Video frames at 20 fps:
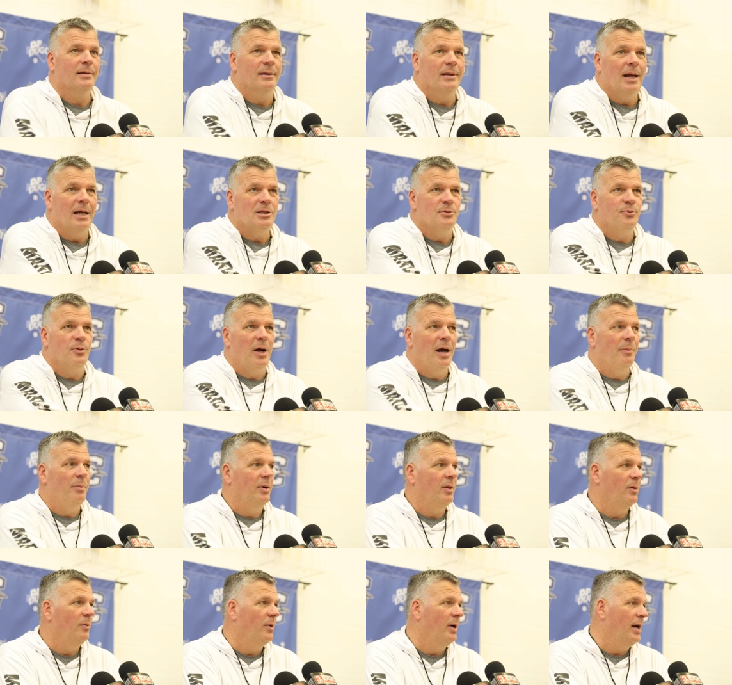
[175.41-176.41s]
that's
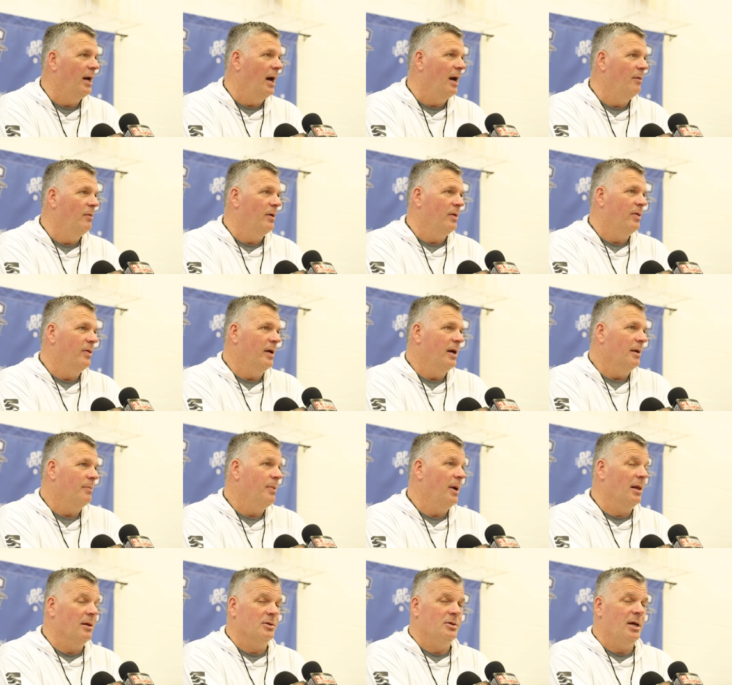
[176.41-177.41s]
probably the way I would think.
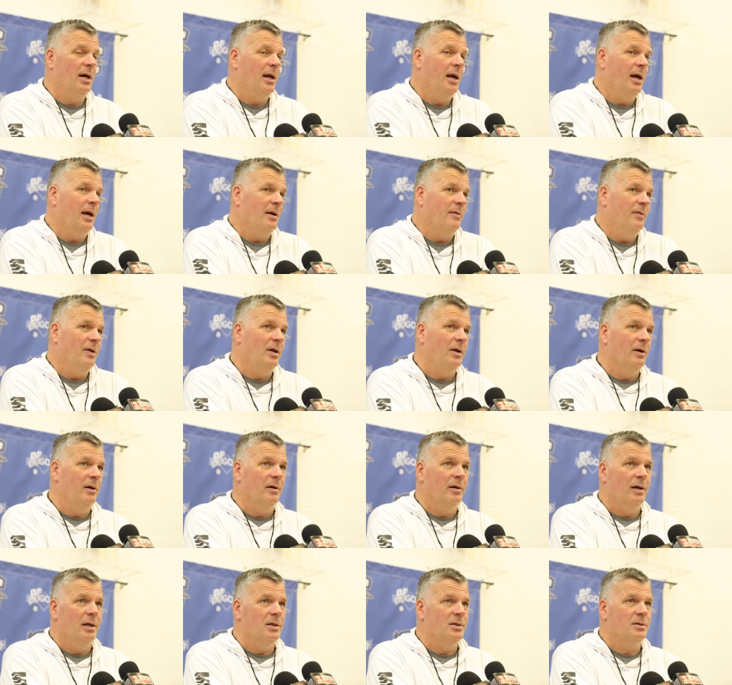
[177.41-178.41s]
Baylor's had a heck of a
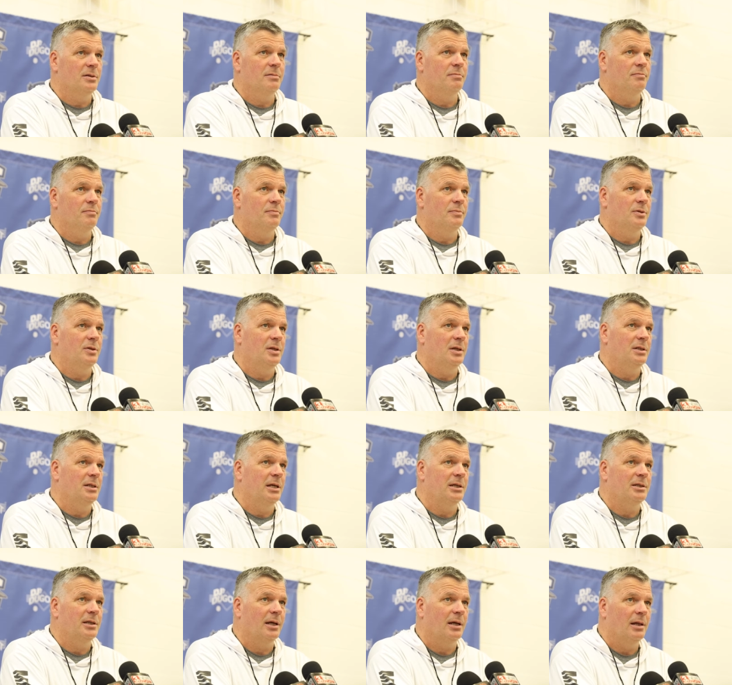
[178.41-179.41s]
year, and he's
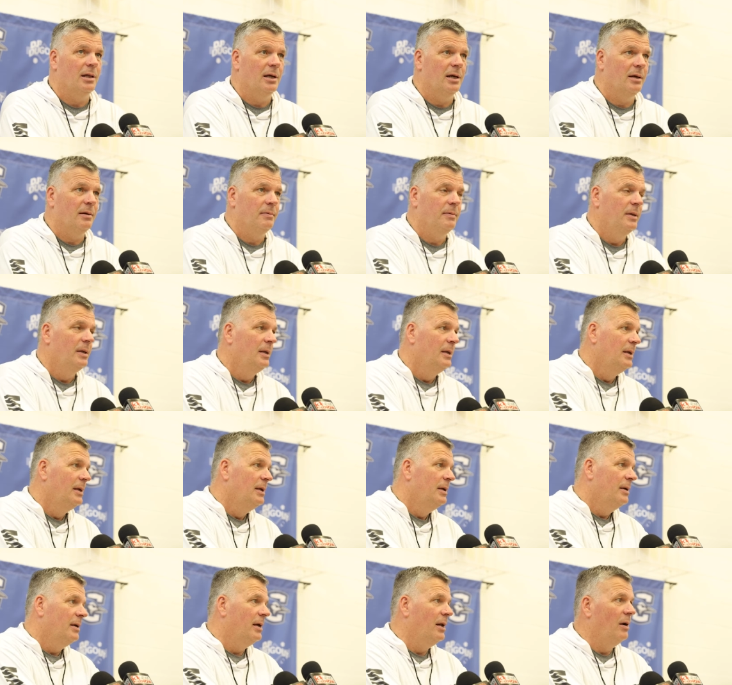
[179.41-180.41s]
statistically,
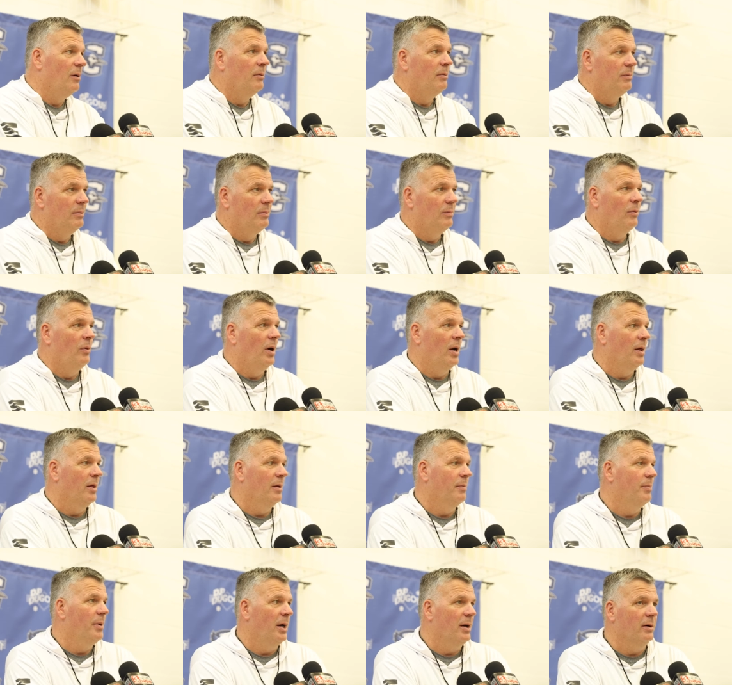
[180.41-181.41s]
one of
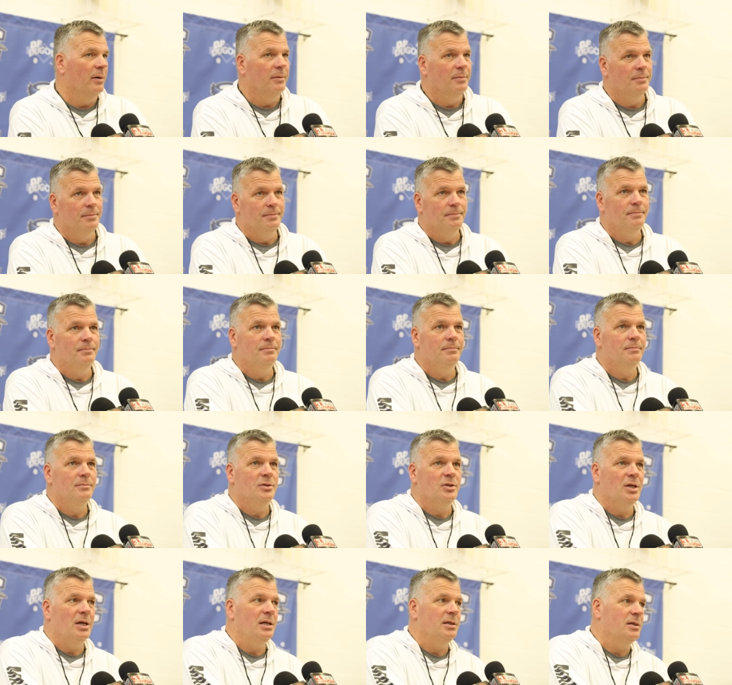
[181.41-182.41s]
the better
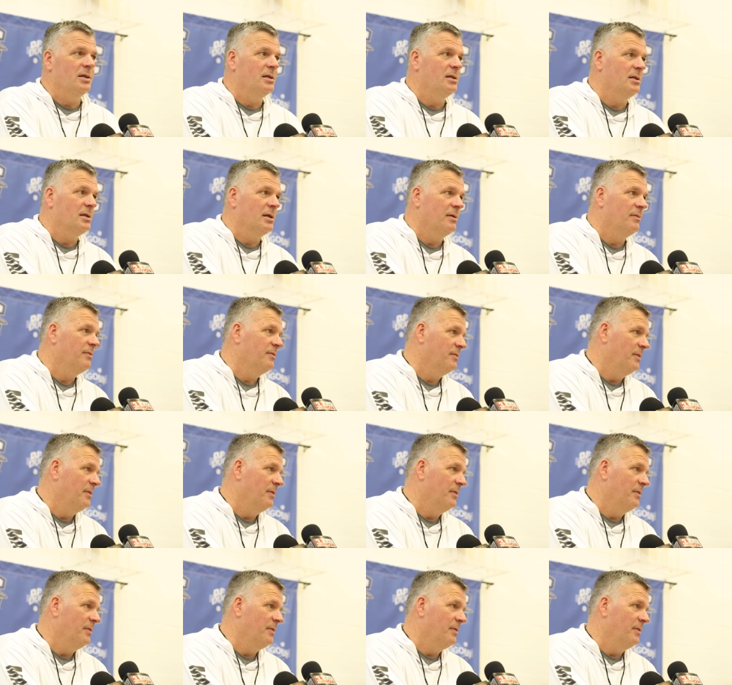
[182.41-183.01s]
seasons of